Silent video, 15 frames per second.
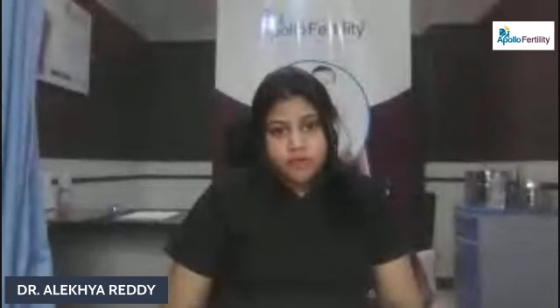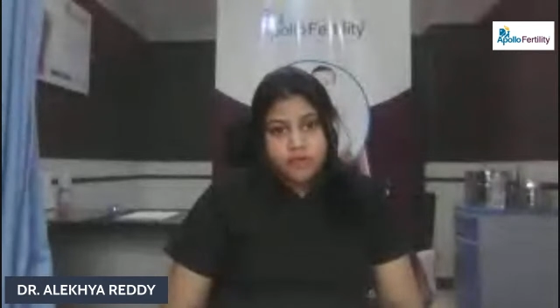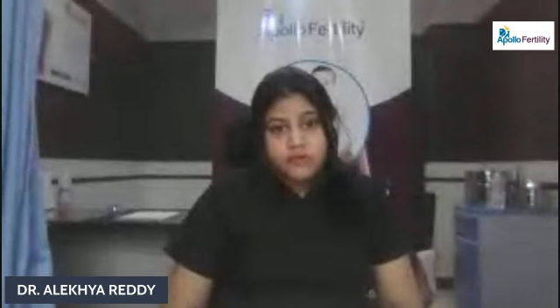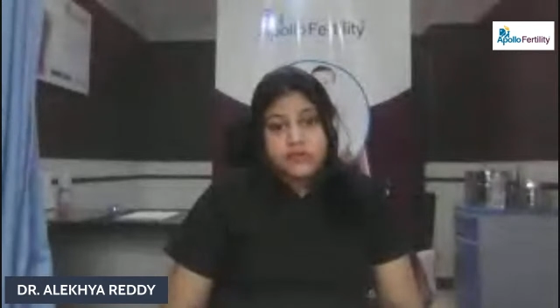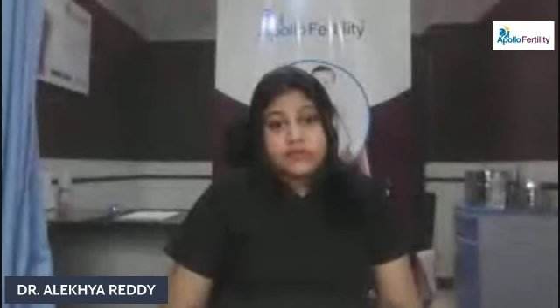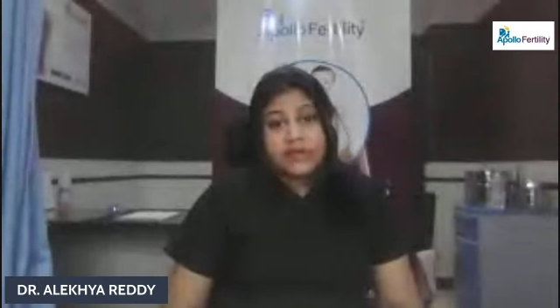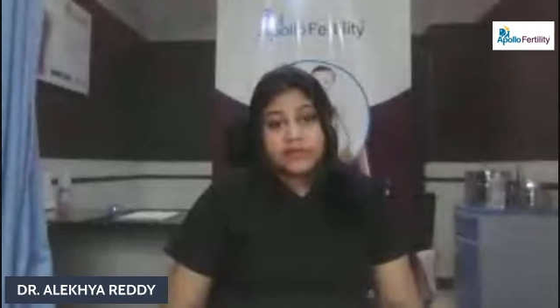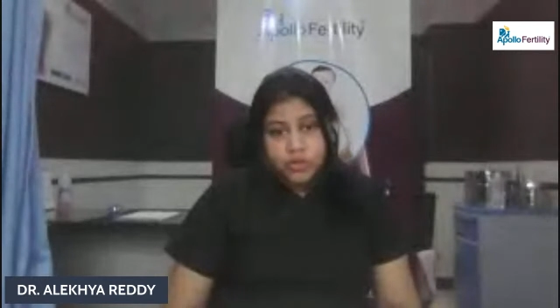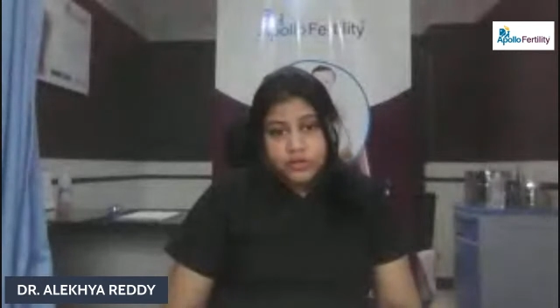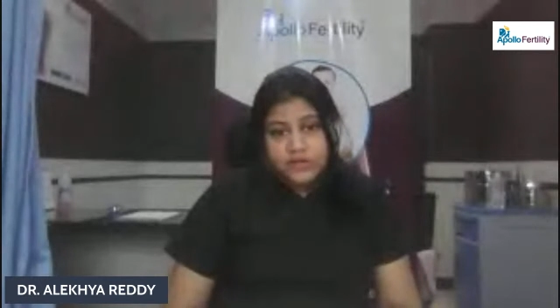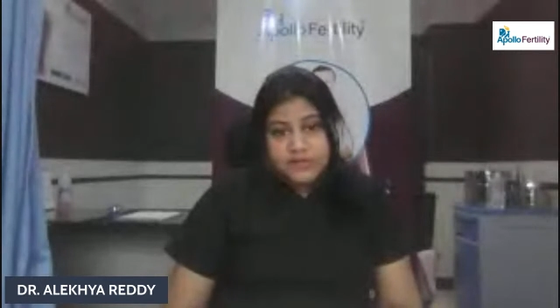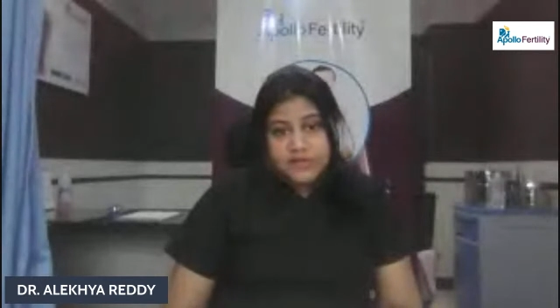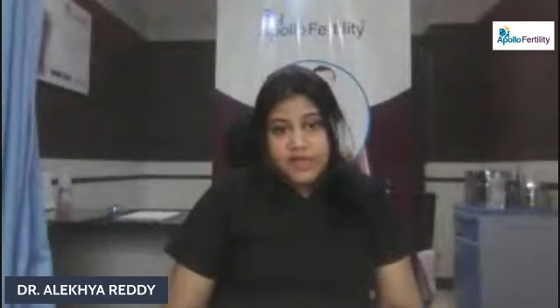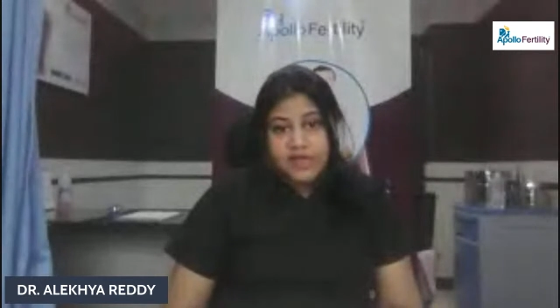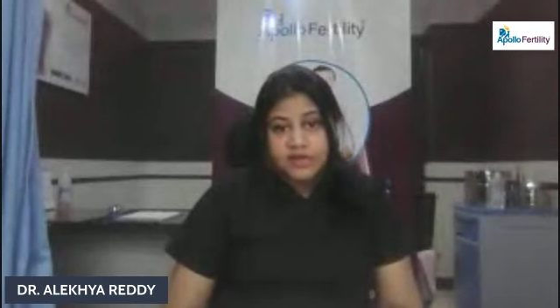Then we check
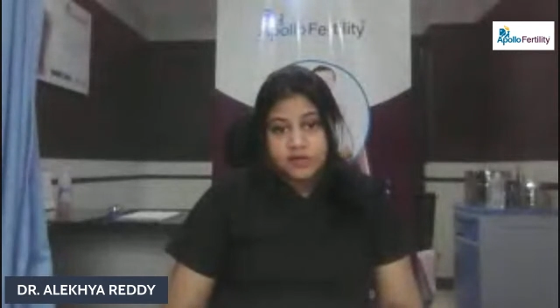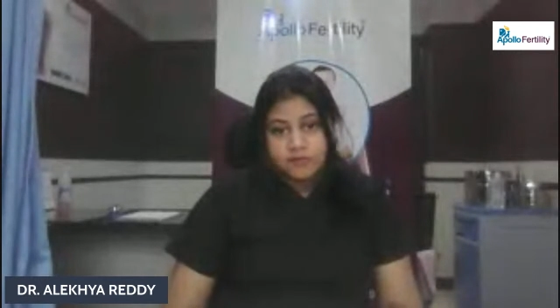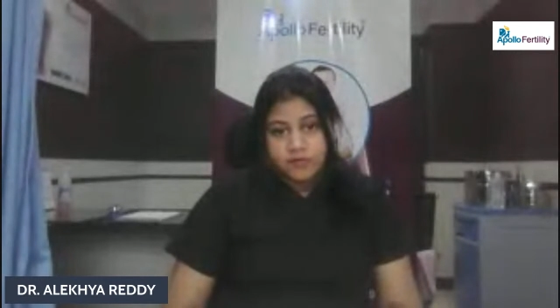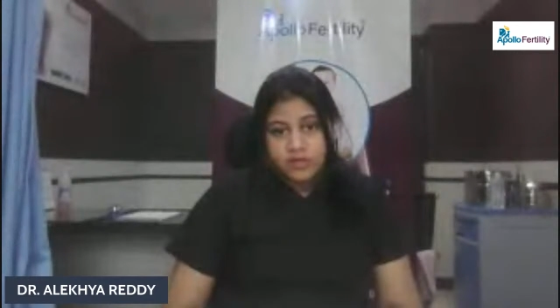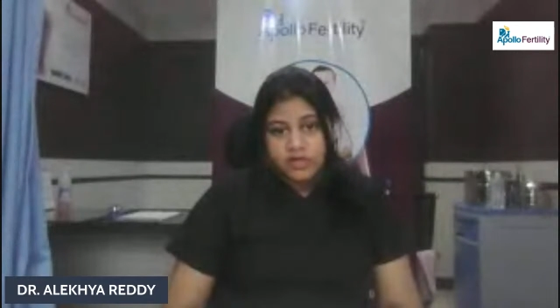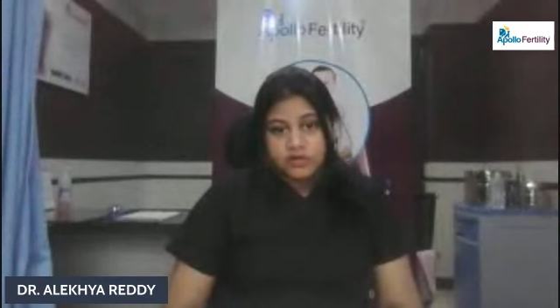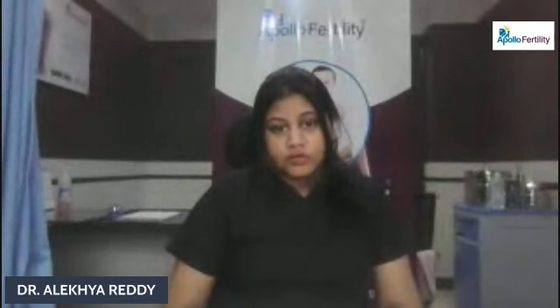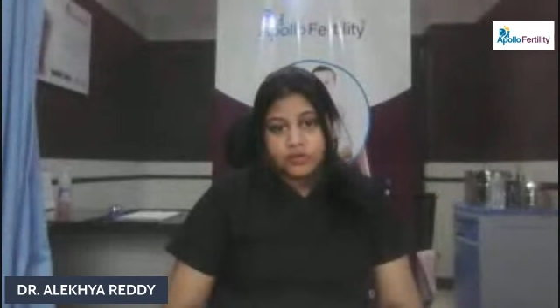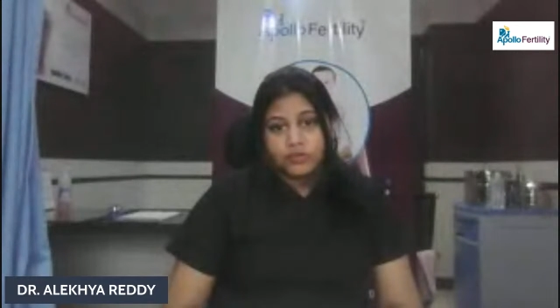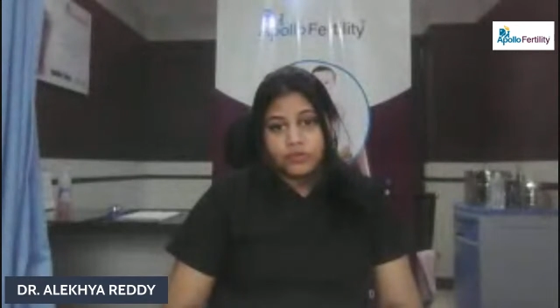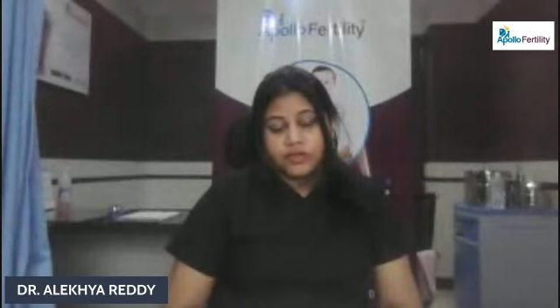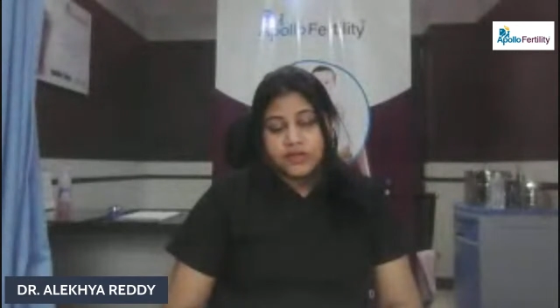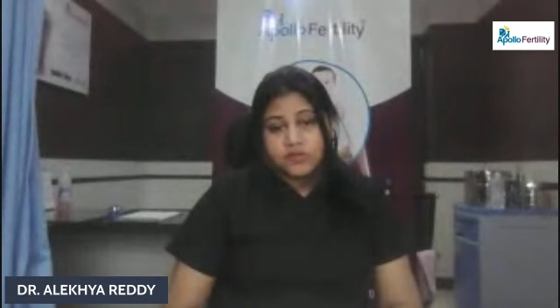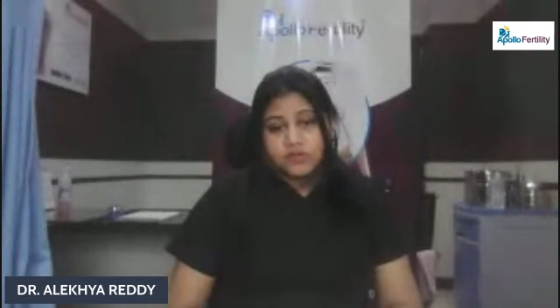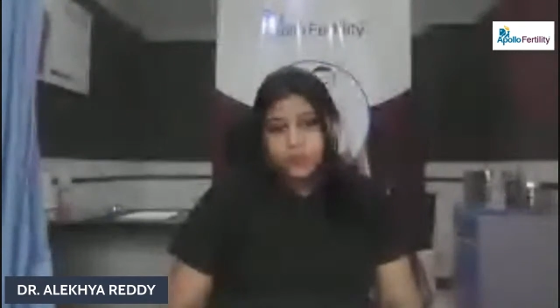it on the scan and we
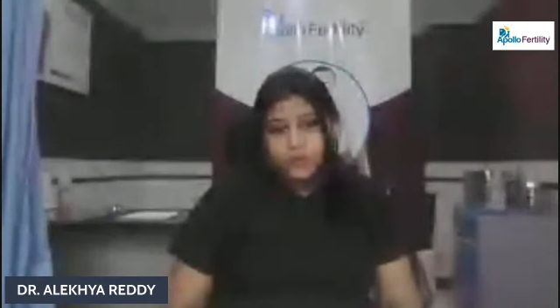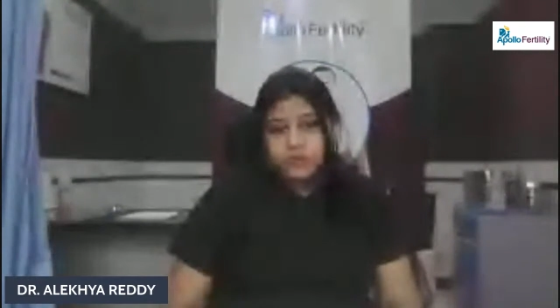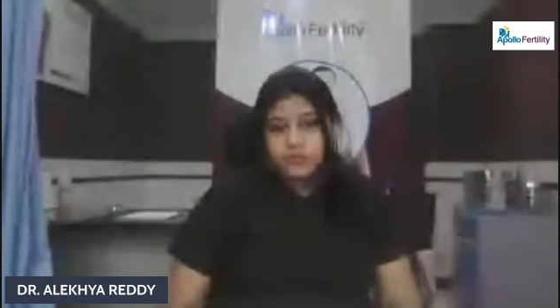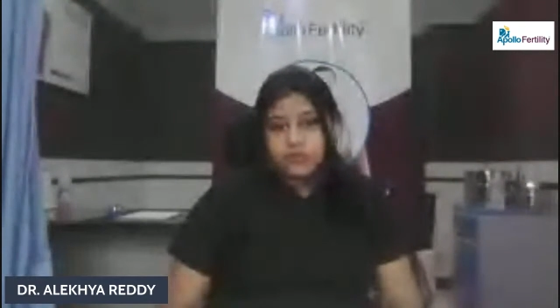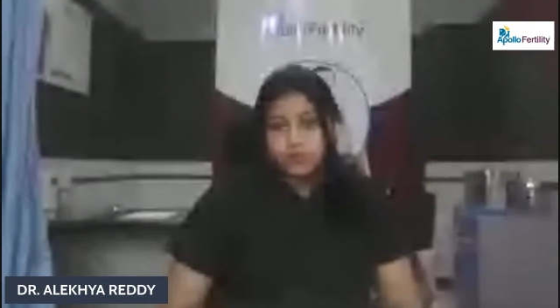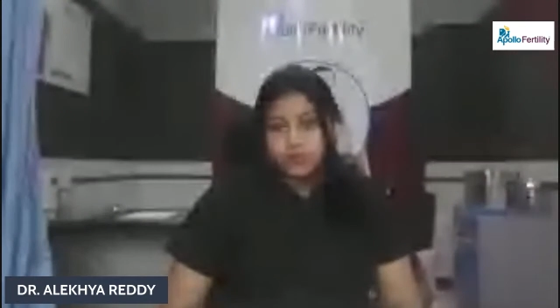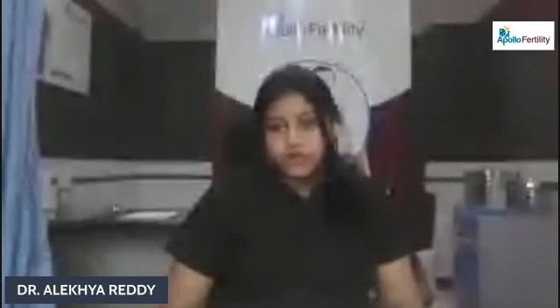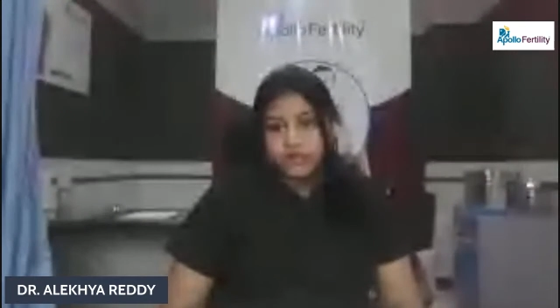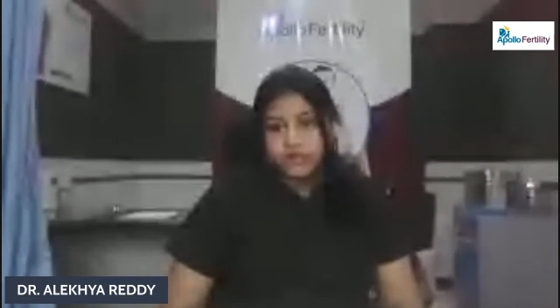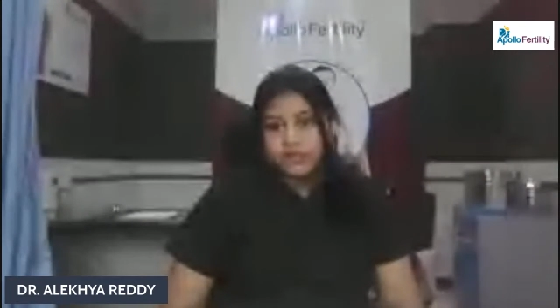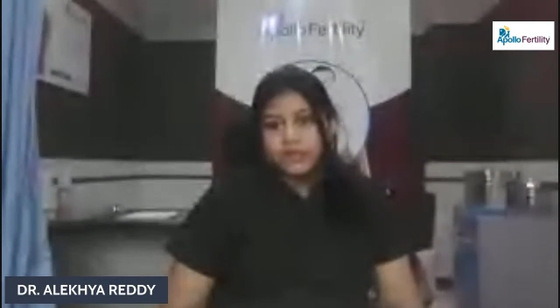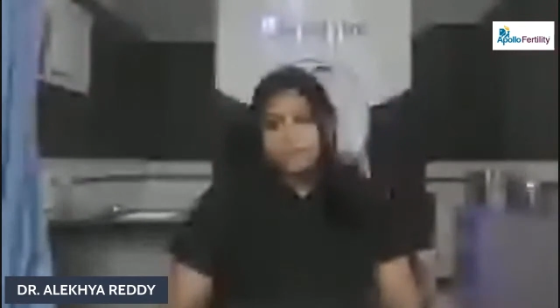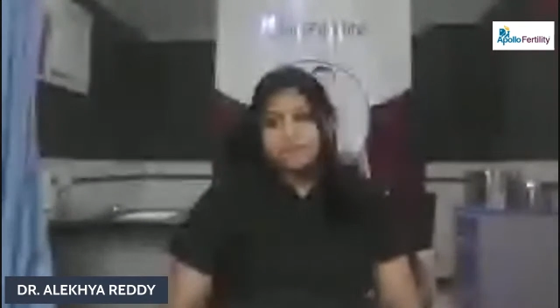get to know that PCOD.